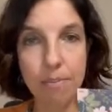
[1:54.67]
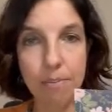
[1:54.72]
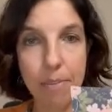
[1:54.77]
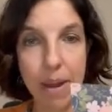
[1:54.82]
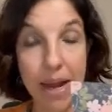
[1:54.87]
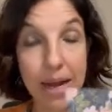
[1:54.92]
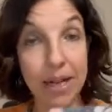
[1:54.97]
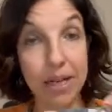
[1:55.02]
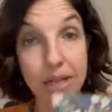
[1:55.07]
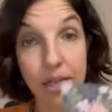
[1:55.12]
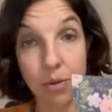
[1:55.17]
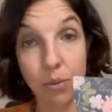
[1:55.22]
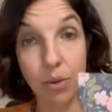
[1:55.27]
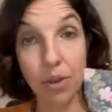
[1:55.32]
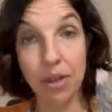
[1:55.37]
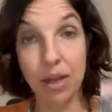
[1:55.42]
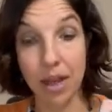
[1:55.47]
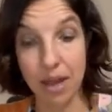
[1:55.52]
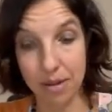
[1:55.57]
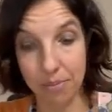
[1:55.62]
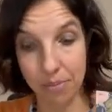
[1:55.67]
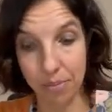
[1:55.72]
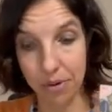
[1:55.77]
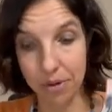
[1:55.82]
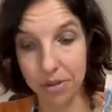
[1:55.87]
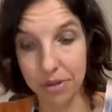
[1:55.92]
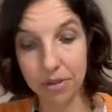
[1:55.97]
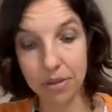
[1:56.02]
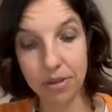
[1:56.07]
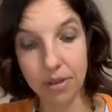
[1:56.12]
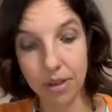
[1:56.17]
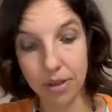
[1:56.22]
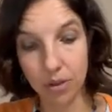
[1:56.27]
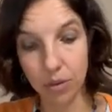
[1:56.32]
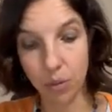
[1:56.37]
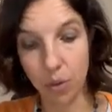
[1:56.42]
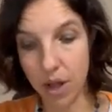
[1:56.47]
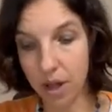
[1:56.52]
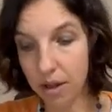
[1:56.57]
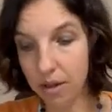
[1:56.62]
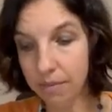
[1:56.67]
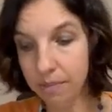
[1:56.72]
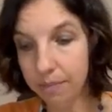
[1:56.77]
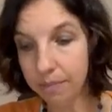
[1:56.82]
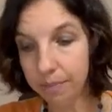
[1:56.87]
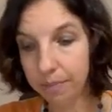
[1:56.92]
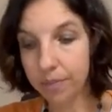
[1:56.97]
painted with aprons as well.